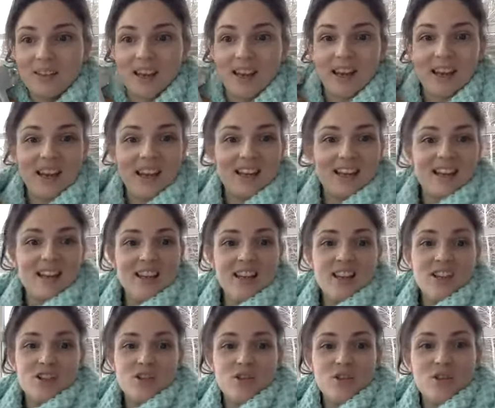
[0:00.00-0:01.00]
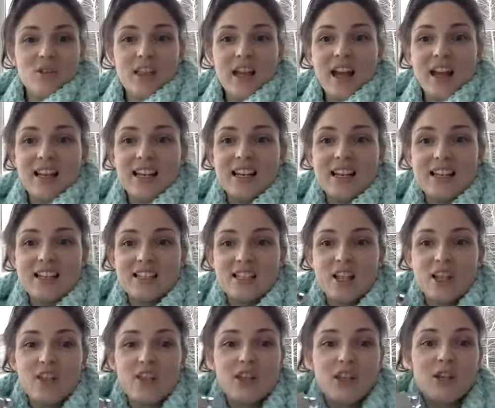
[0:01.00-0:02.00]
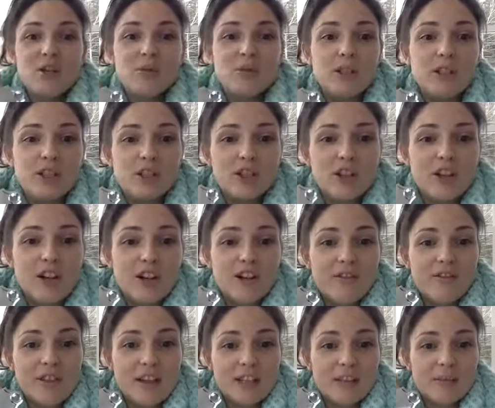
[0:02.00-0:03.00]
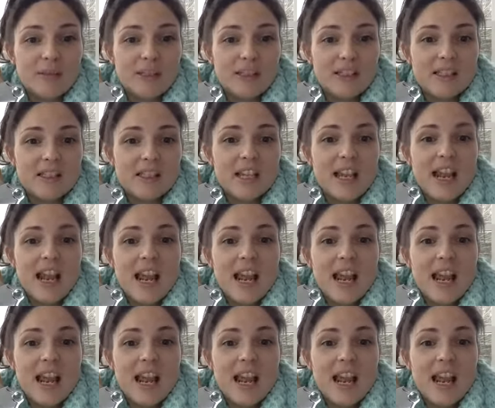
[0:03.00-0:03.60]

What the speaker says: Okay, so that is the return on investments.